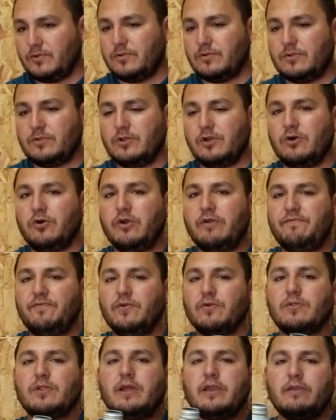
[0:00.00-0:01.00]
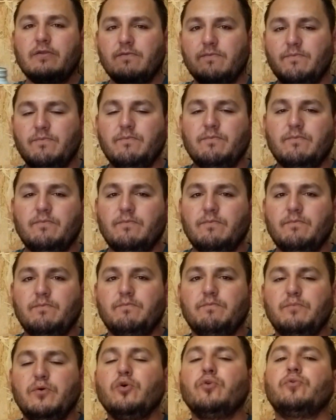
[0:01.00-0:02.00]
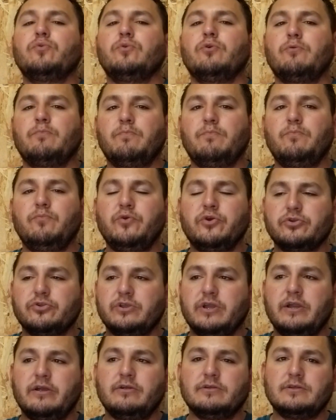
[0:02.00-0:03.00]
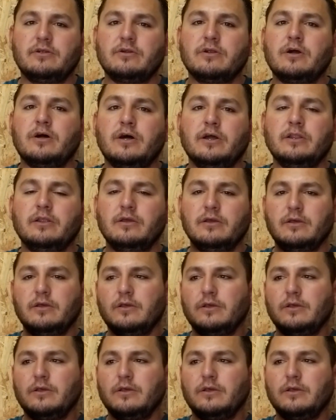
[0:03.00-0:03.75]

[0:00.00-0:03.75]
So it feels like both your tires are gone.